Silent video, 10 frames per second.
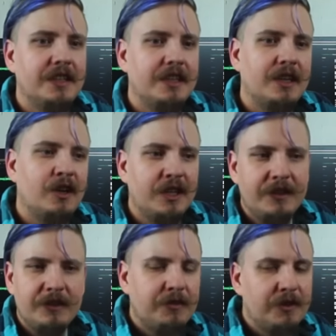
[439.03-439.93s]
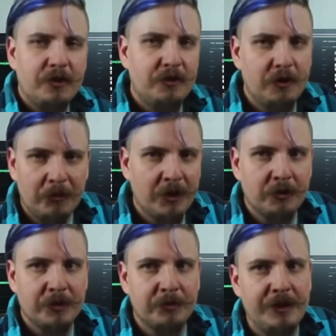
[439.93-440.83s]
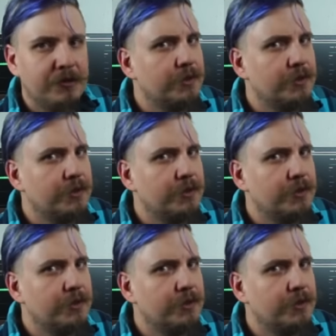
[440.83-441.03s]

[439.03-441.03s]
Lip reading: Now, even if you don't do the mail-in rebates,